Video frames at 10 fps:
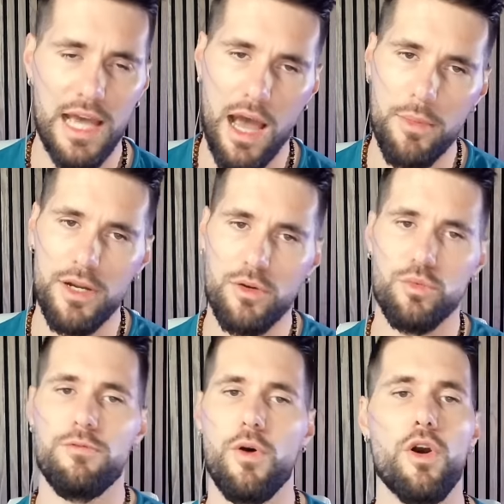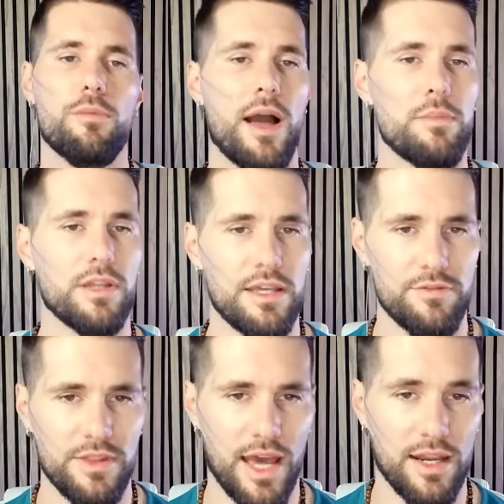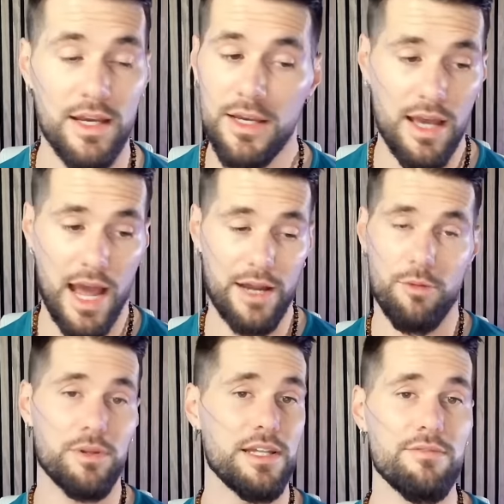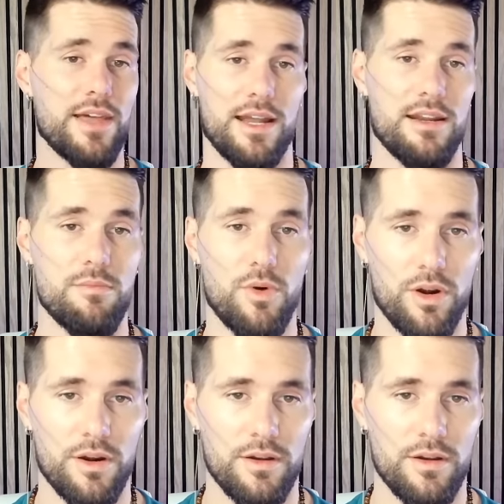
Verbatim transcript: I'm going to revoke my belief in that. I don't believe that anymore.